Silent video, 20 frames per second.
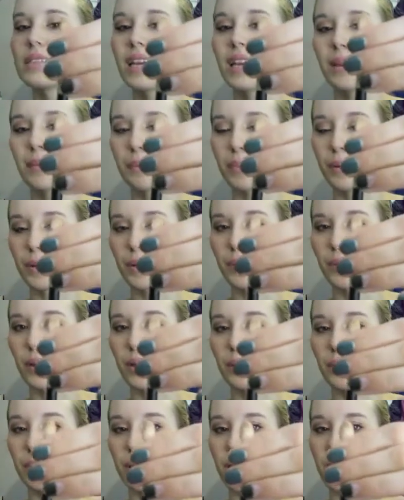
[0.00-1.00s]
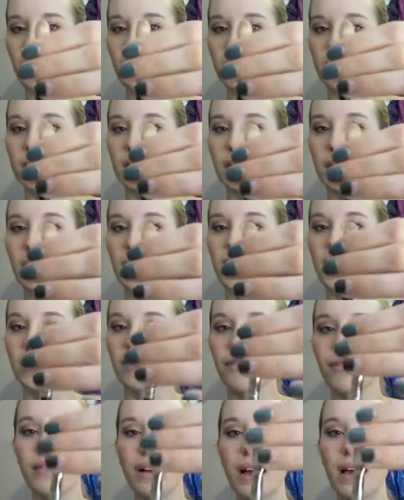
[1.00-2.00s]
tapered one way and then like
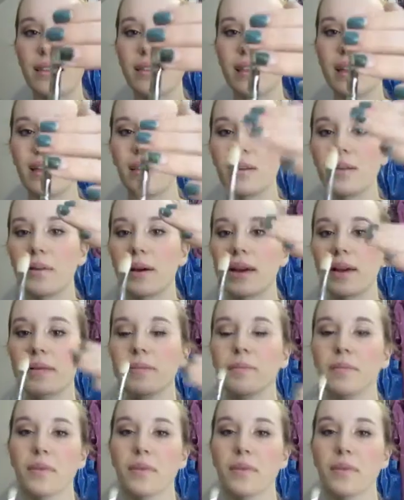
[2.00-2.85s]
flat the other way.